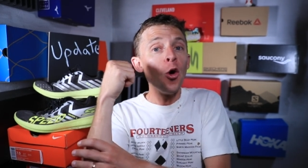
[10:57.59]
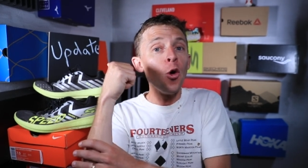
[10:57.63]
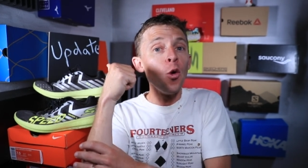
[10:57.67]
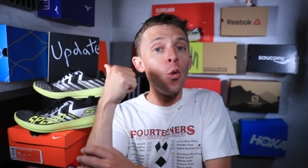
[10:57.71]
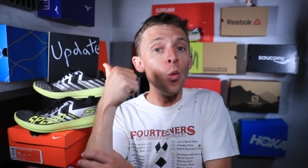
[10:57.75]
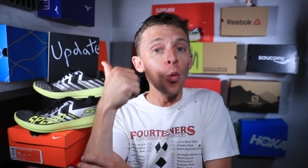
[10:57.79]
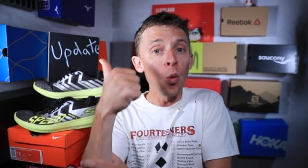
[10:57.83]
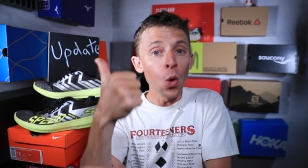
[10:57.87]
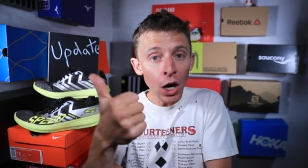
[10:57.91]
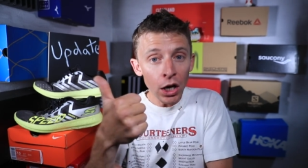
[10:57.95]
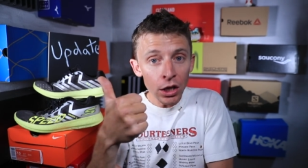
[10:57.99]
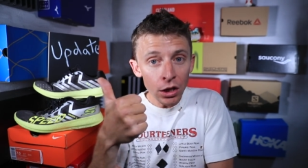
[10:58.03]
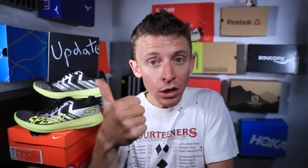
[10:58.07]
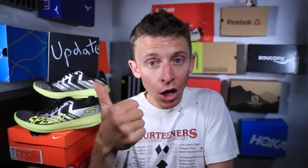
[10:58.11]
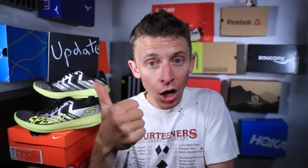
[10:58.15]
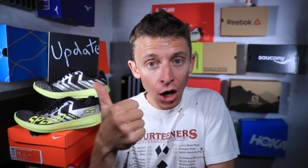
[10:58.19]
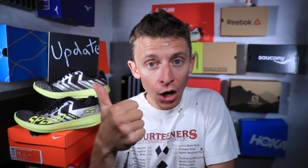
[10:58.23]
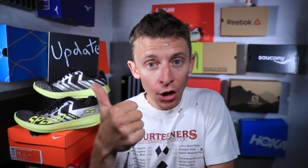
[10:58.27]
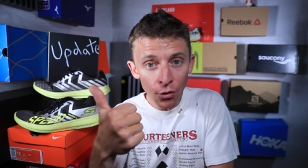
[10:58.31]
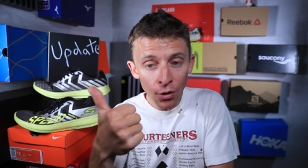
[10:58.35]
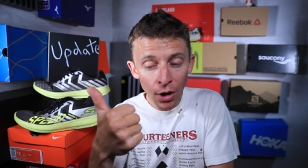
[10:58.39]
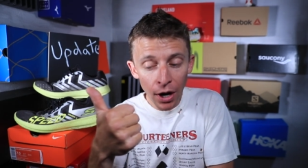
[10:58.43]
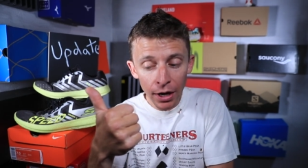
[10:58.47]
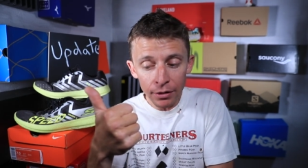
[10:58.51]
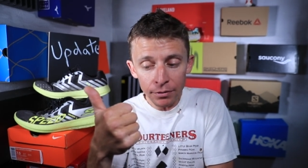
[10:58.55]
One
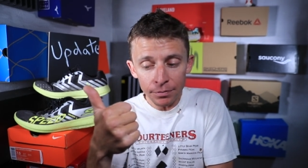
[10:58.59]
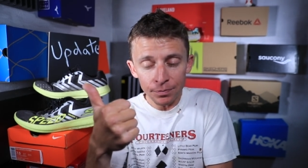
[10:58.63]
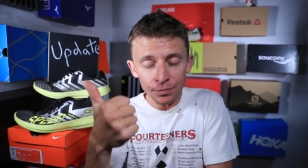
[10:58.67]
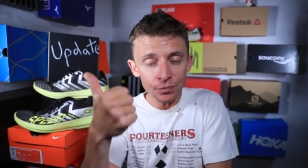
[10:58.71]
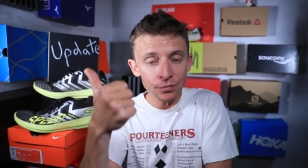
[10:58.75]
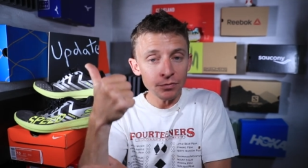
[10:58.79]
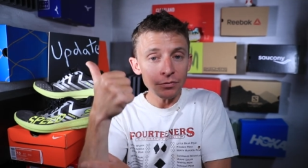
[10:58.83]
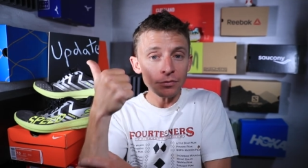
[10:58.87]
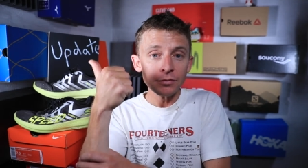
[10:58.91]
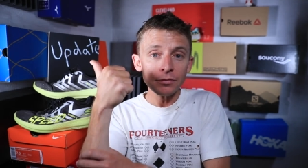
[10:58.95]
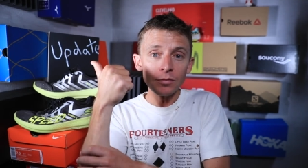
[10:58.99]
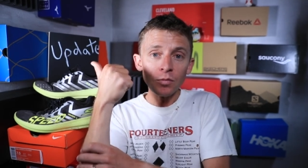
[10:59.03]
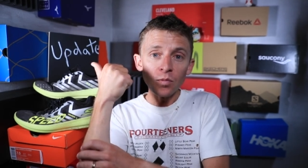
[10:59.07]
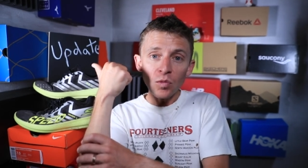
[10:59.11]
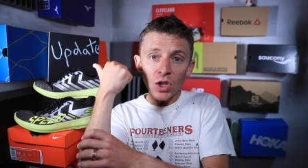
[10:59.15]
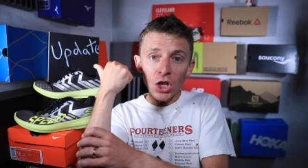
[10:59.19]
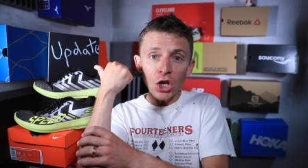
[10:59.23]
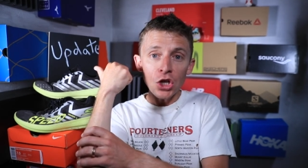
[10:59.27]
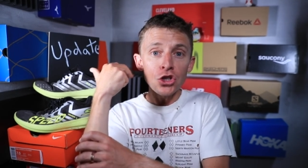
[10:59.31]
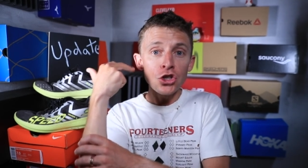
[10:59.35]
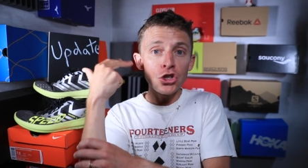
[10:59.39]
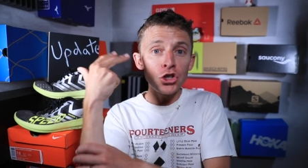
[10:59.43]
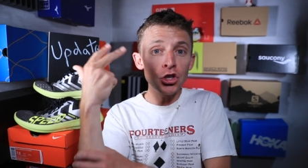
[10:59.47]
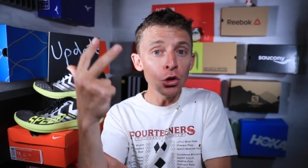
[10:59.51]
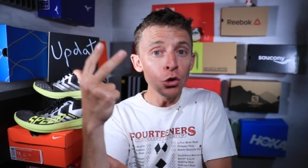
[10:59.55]
long run,
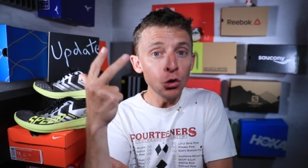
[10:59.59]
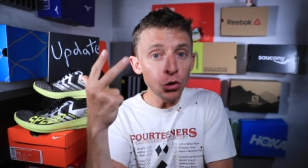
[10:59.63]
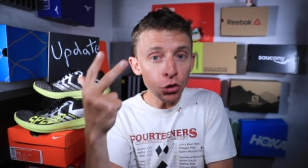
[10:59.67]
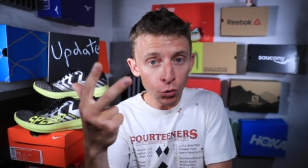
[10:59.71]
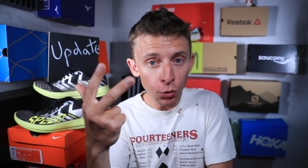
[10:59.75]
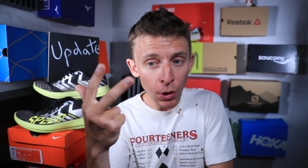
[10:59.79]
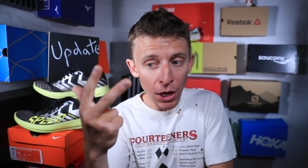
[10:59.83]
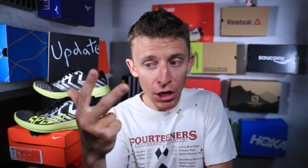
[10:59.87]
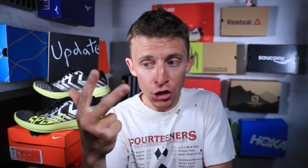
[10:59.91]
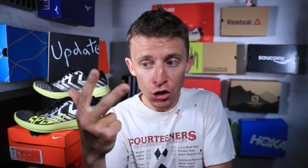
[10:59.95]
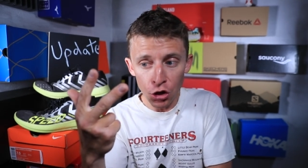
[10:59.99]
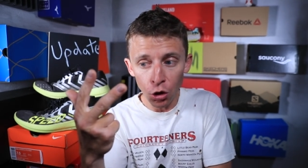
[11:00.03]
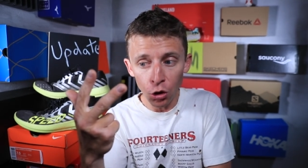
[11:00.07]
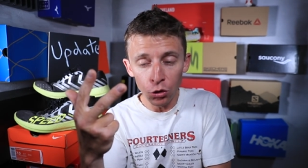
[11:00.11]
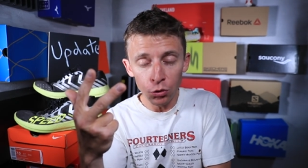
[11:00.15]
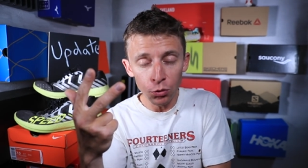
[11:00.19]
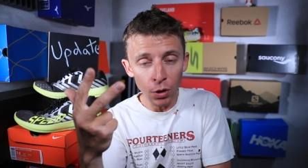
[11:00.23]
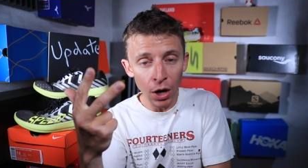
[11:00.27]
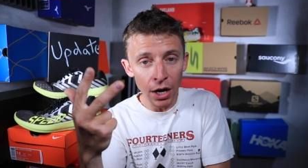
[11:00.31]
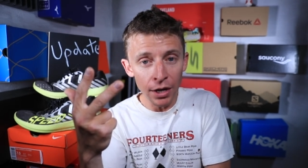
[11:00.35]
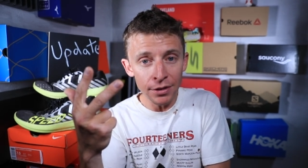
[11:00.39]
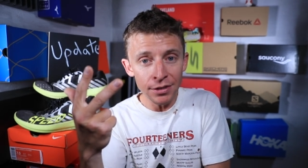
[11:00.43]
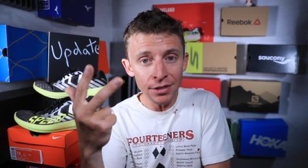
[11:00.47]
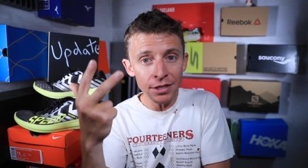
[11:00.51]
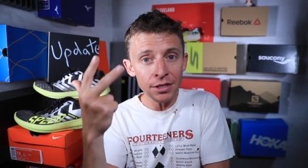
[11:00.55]
two threshold
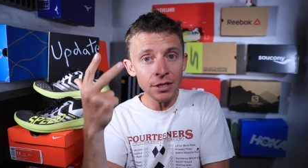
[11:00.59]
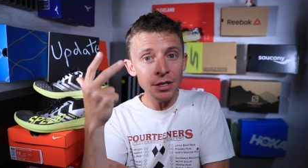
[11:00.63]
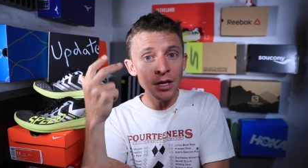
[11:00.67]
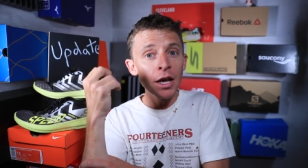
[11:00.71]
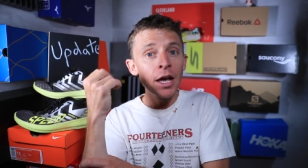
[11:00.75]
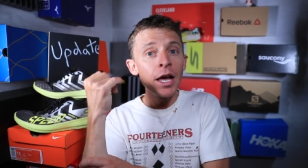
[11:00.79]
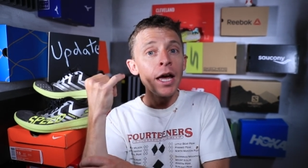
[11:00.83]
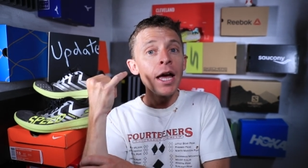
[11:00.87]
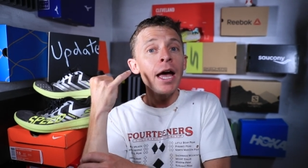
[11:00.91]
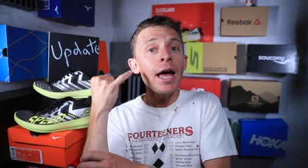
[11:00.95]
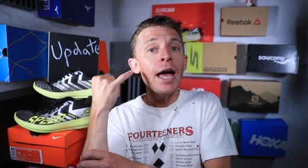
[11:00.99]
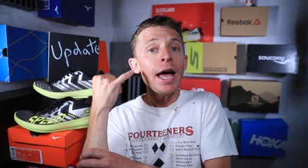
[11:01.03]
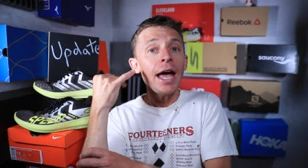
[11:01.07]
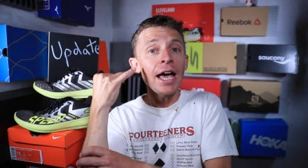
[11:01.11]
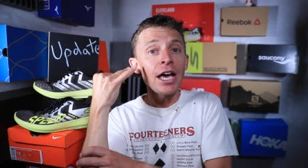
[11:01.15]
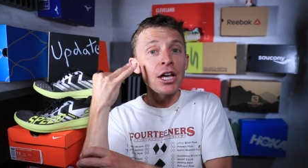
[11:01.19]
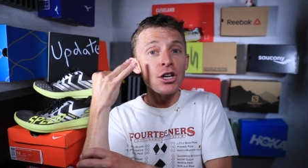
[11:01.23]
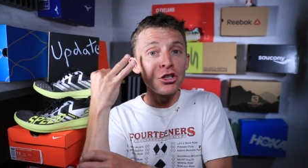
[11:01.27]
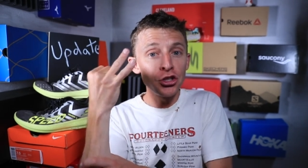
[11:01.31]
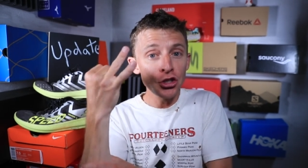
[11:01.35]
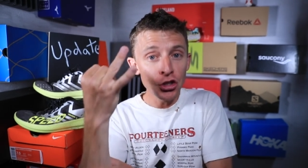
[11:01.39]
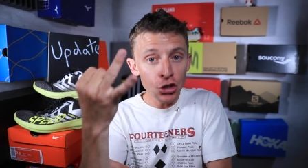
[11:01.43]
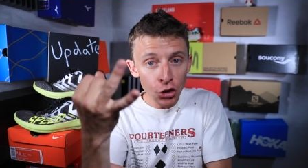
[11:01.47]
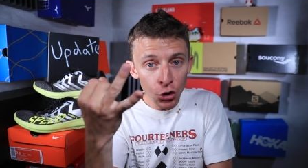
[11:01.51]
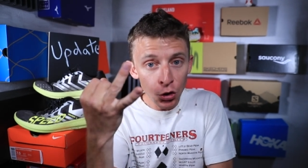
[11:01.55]
runs,
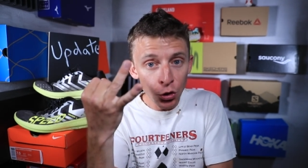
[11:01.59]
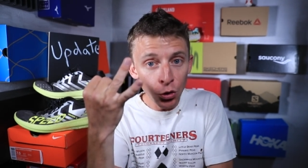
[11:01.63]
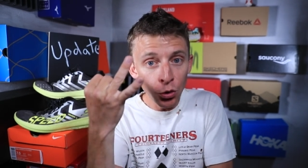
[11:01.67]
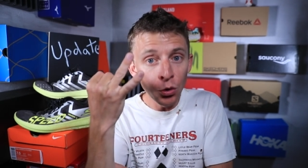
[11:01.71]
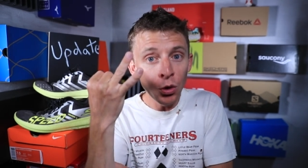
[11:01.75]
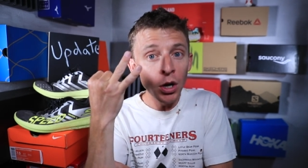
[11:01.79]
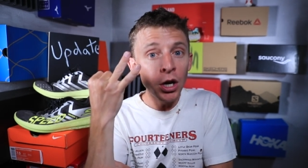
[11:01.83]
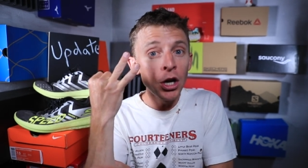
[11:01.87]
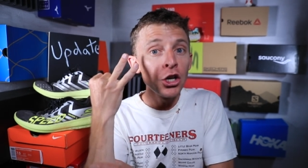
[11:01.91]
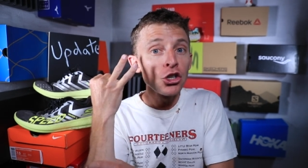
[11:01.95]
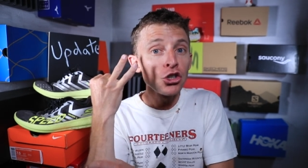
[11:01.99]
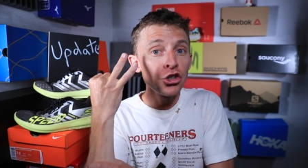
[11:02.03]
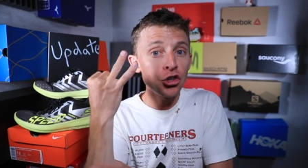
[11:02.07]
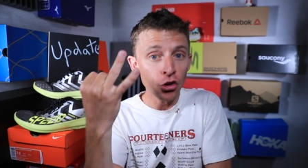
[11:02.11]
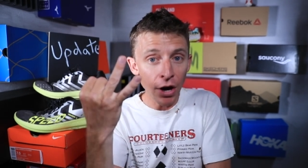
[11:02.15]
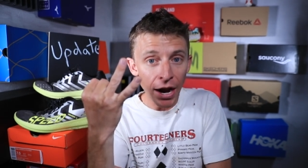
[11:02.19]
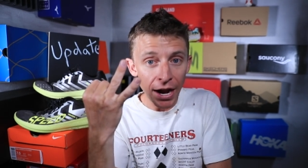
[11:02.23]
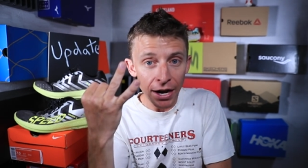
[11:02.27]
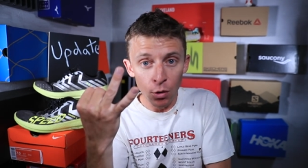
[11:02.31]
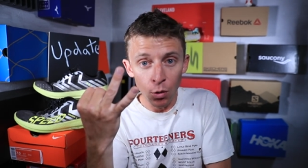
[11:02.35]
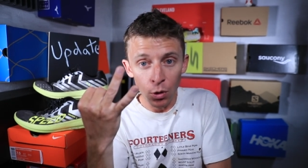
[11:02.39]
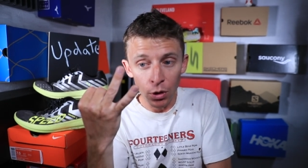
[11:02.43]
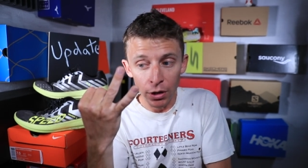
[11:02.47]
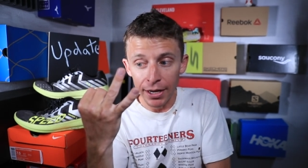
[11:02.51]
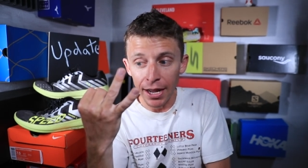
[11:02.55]
and two
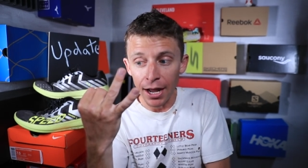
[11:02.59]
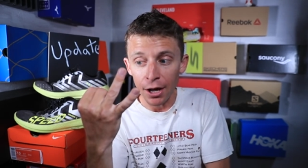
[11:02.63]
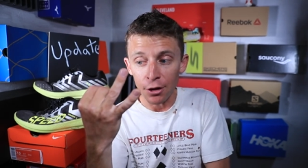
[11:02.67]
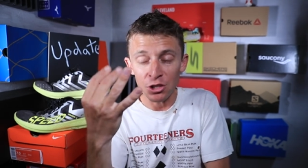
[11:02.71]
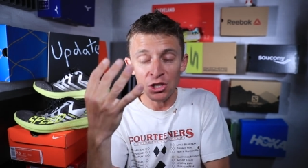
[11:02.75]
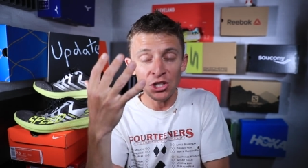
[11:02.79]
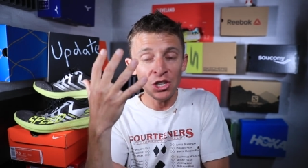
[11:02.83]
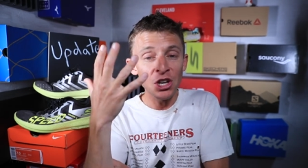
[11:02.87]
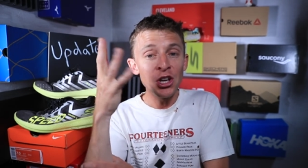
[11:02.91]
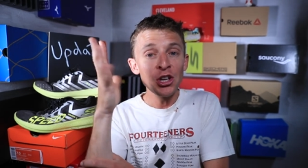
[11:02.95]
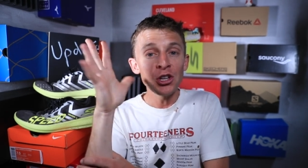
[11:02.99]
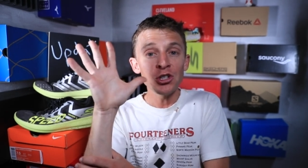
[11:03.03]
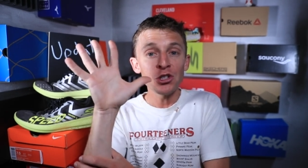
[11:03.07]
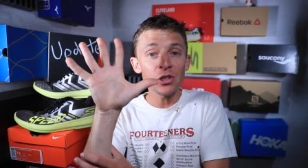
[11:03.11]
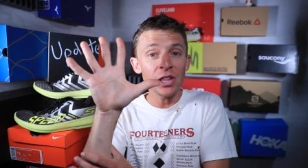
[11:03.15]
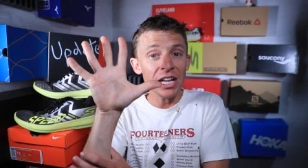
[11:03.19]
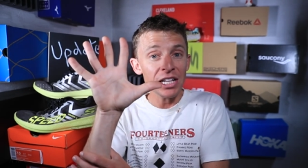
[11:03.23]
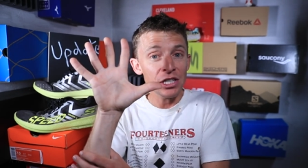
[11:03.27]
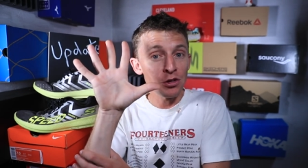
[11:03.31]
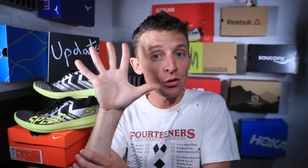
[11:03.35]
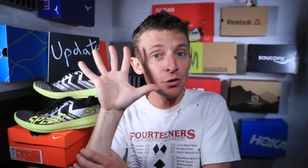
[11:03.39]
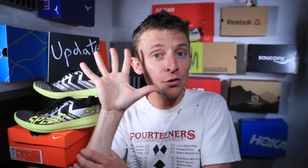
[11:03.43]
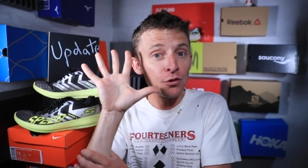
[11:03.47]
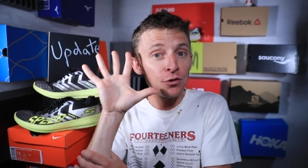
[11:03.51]
track workouts. So that's